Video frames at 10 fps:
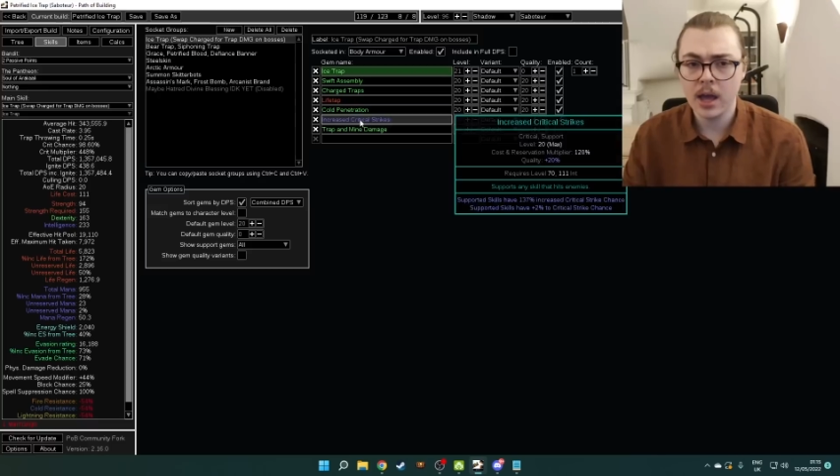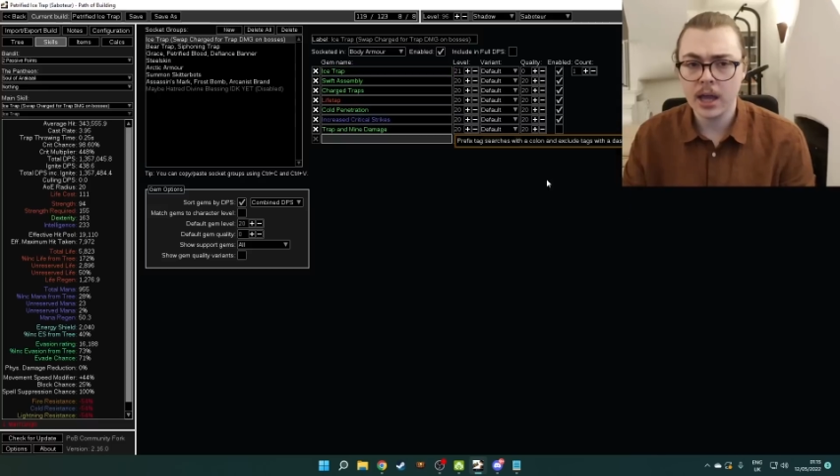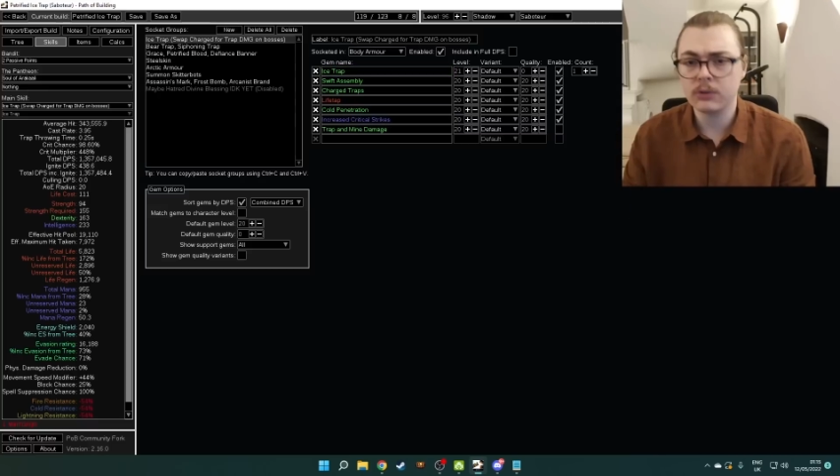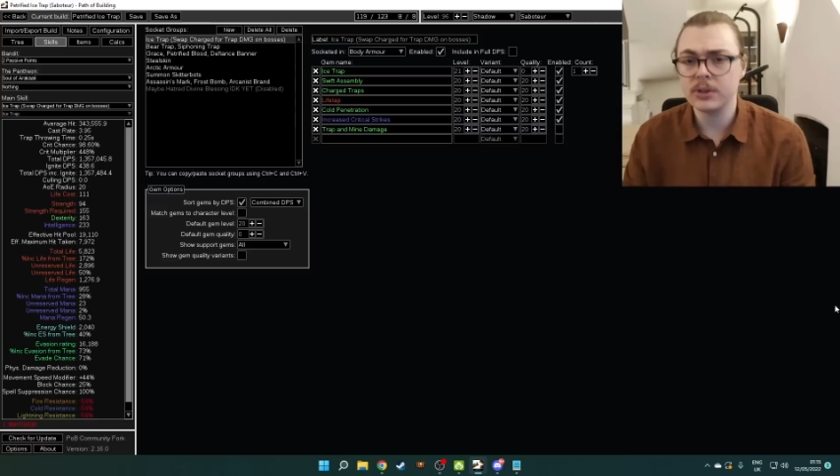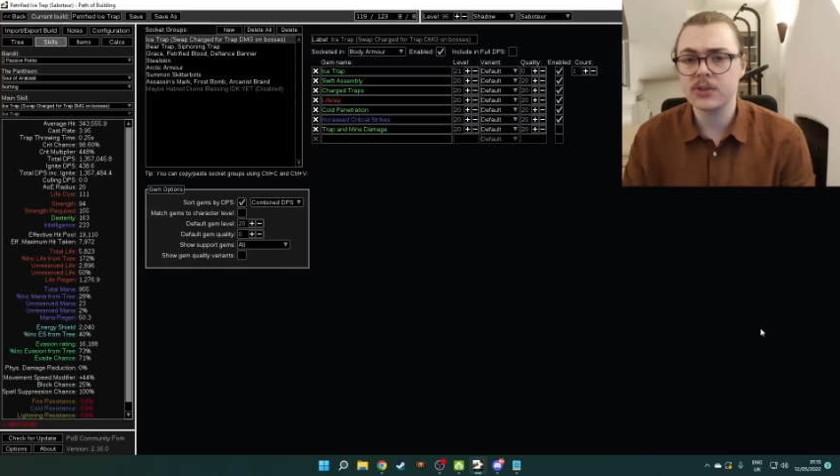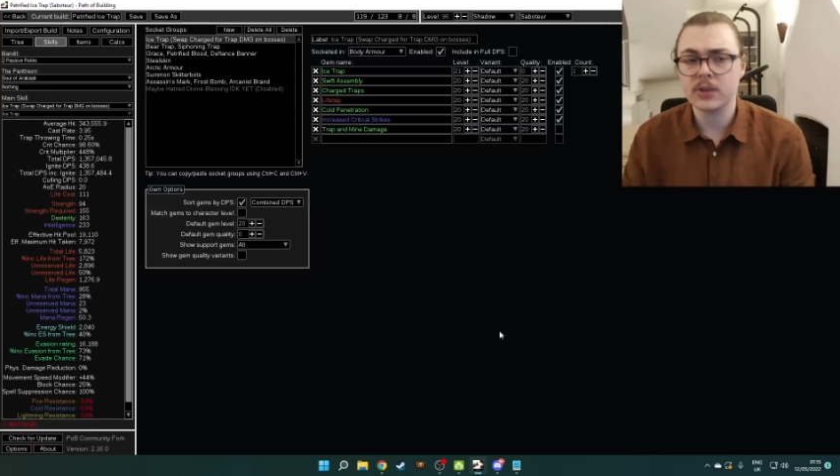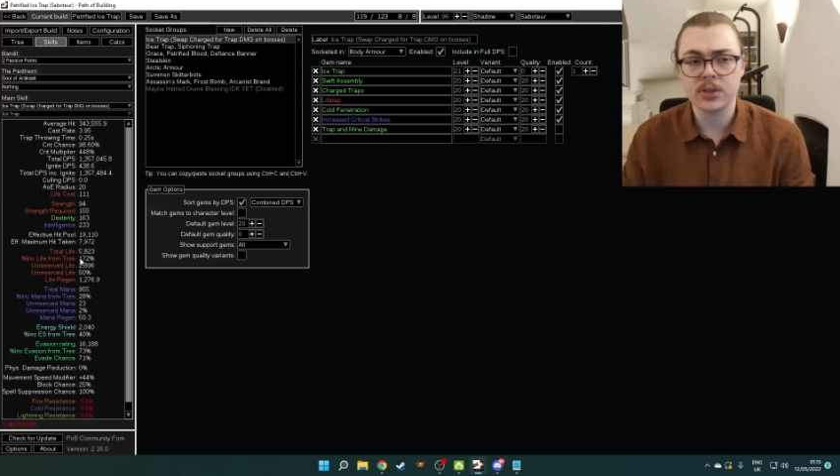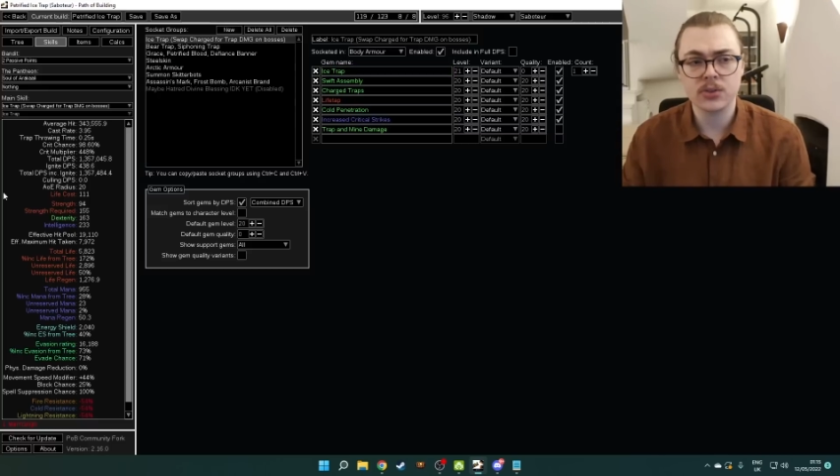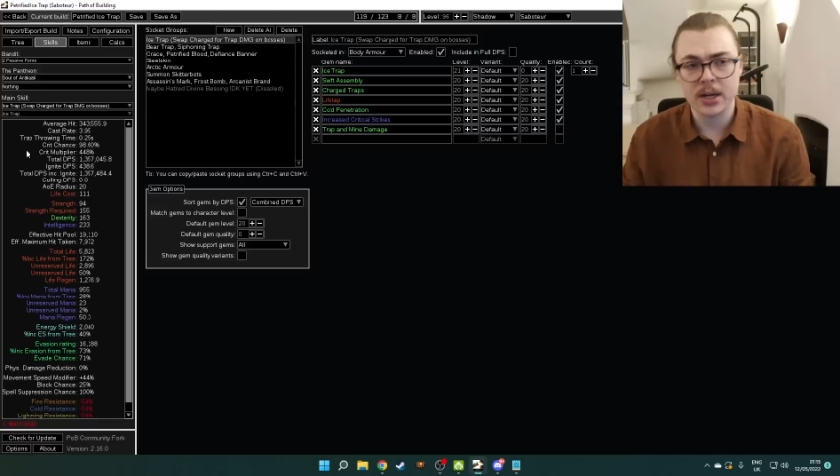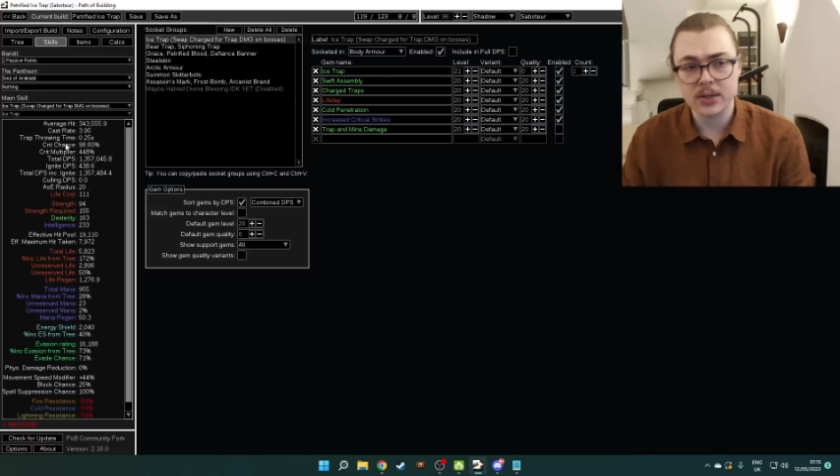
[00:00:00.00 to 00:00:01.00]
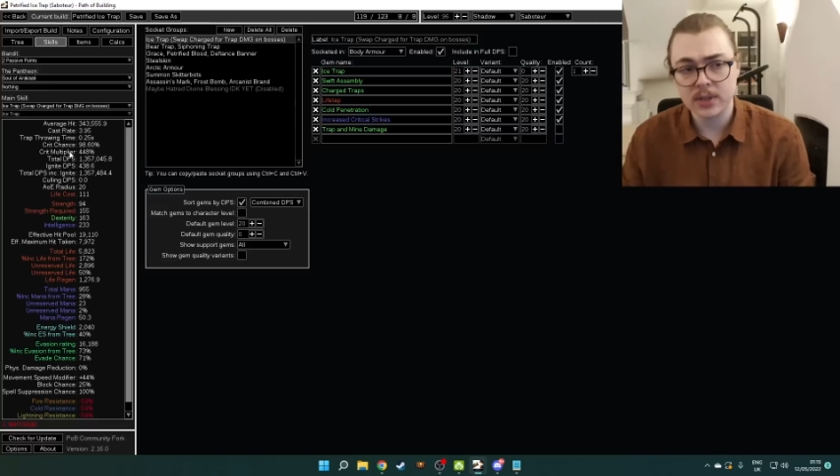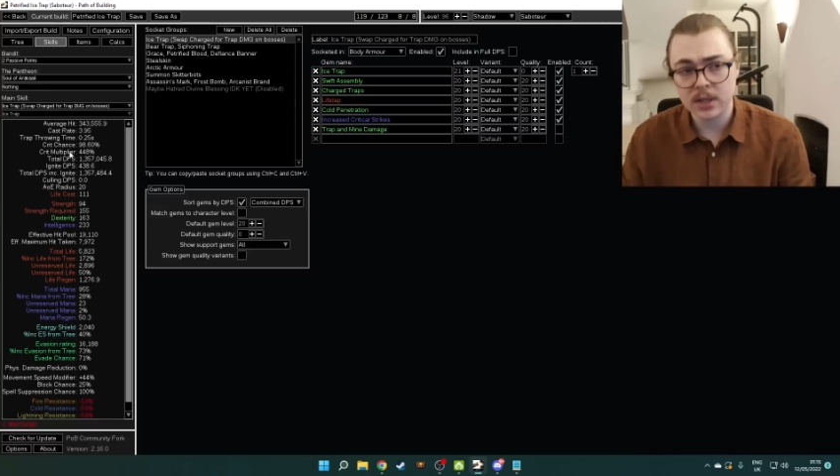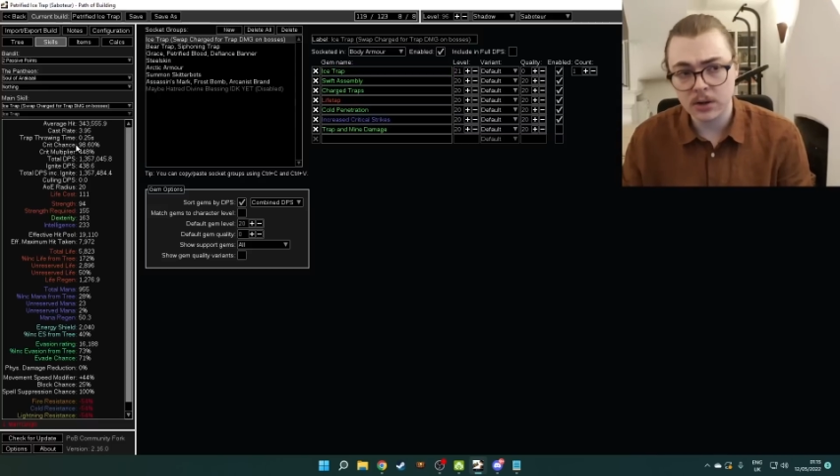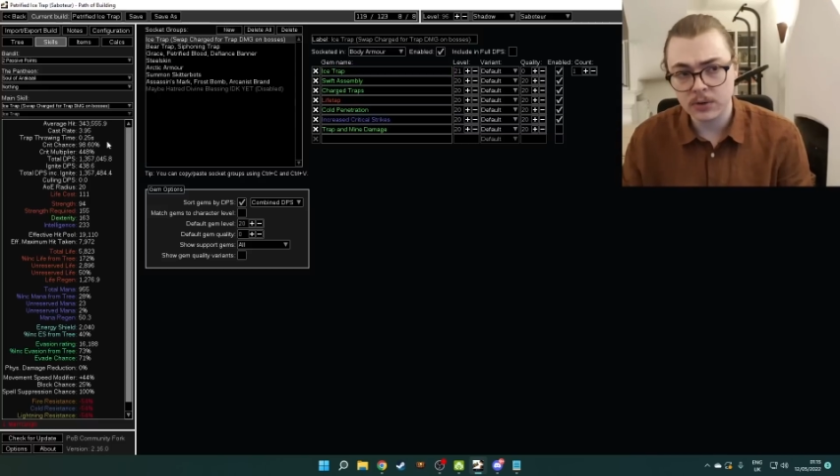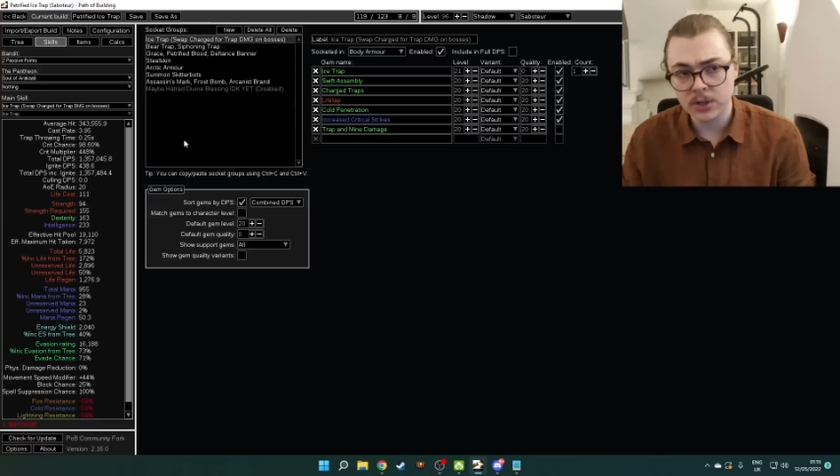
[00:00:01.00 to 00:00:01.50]
Increase crit strikes to get
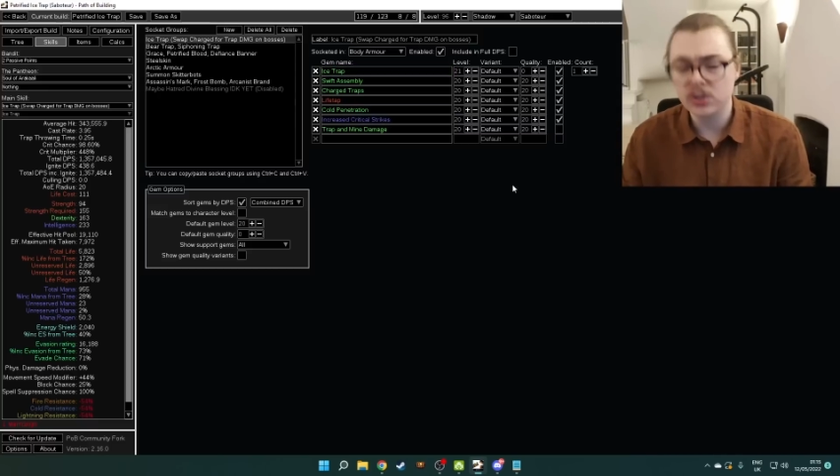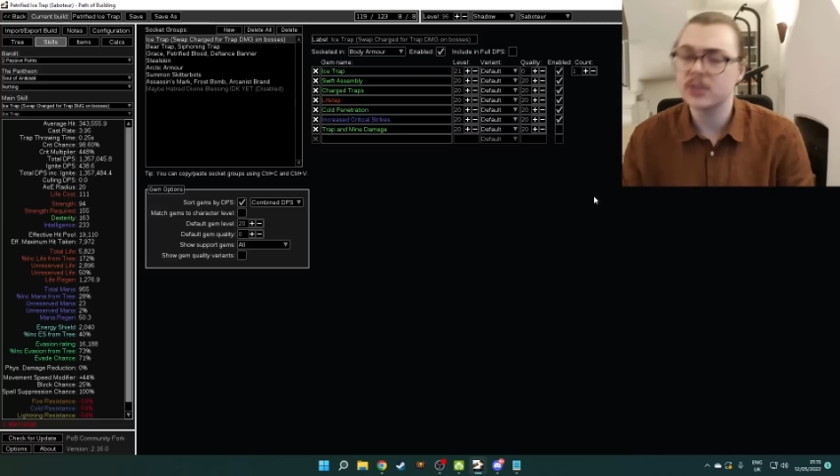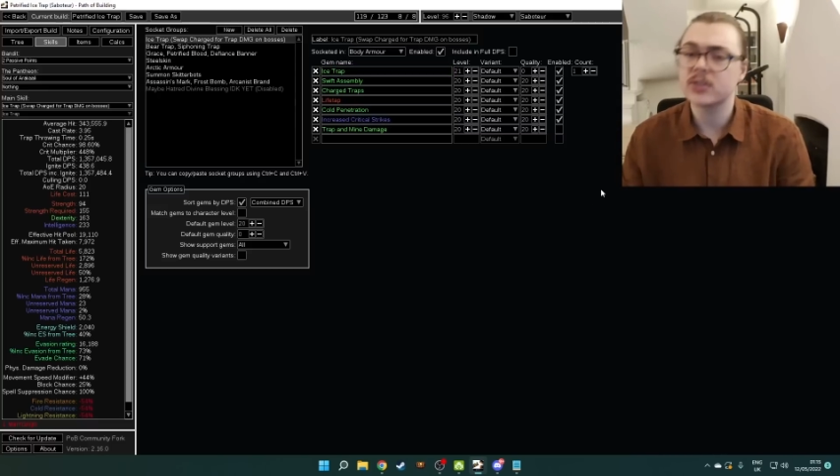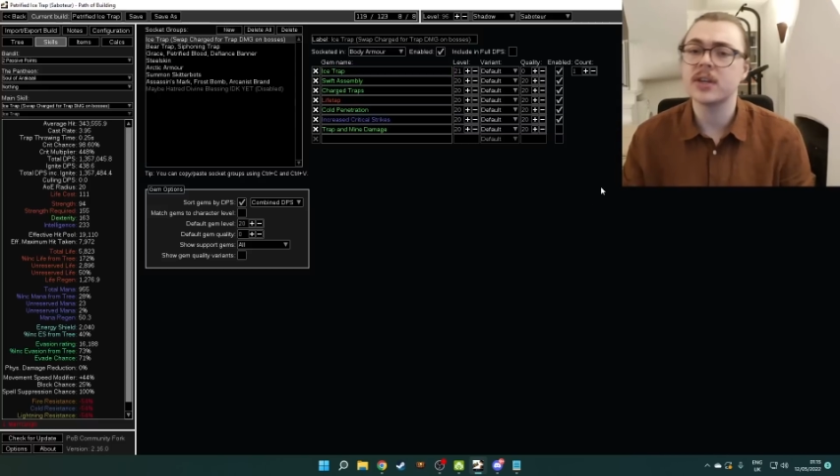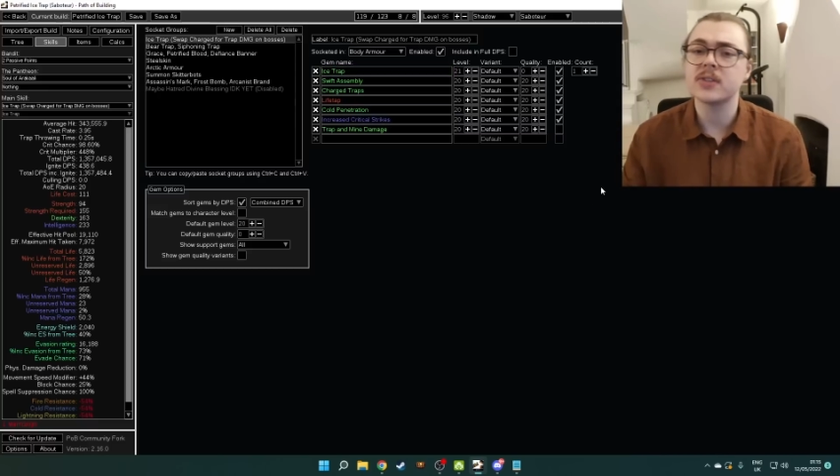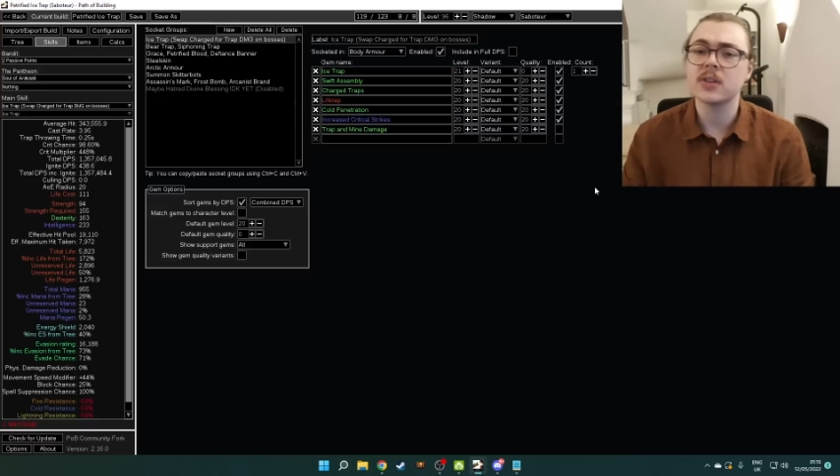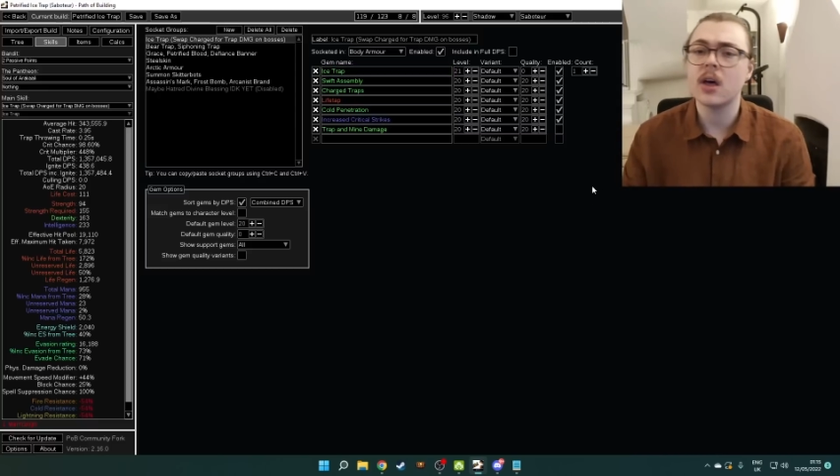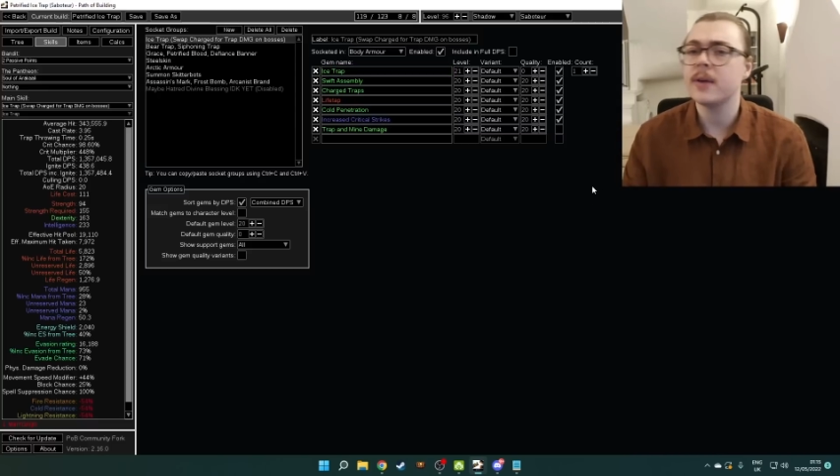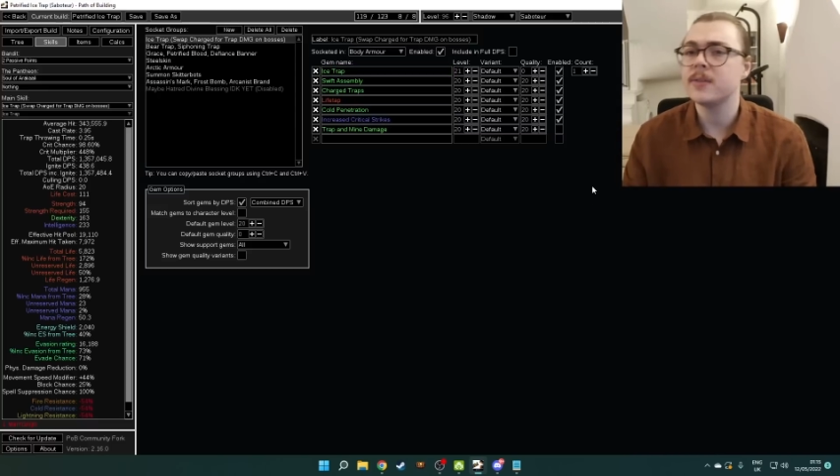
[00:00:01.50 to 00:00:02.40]
our crit chance nice and high,